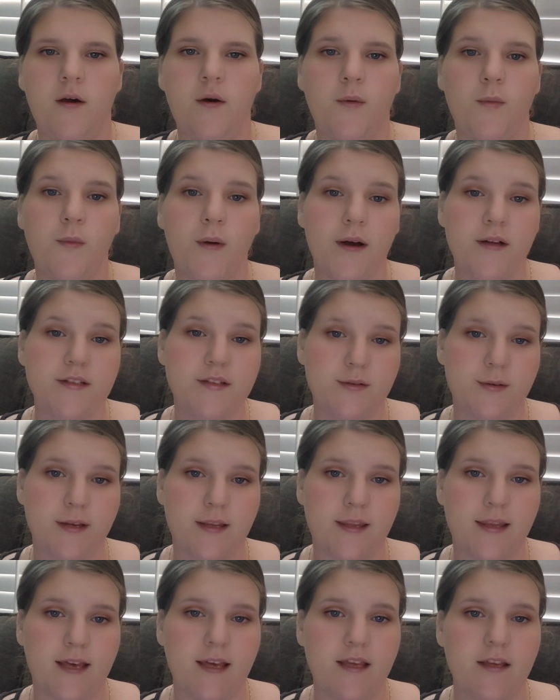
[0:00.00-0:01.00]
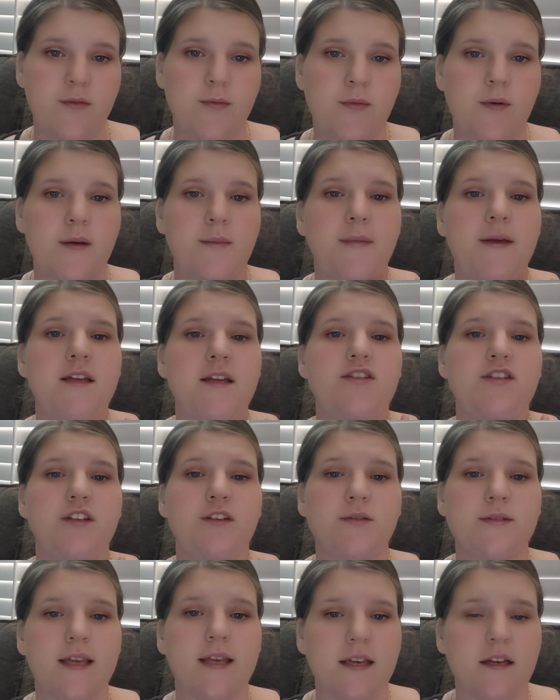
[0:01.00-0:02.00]
While doing that, you'll want to make sure you
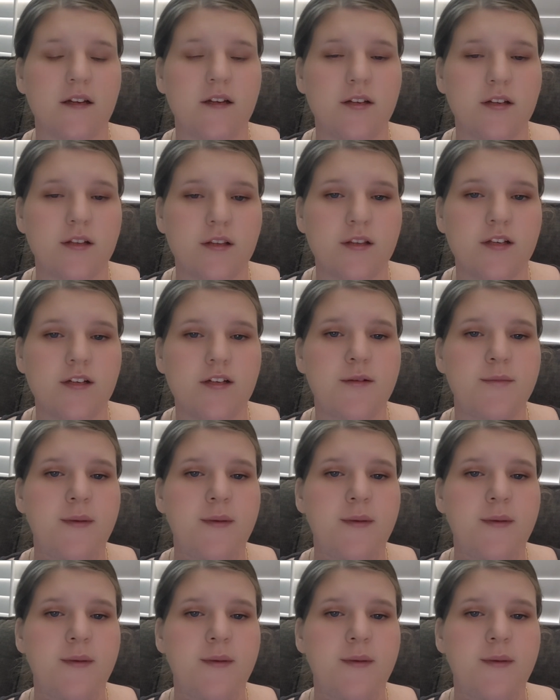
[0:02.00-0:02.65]
take a good look.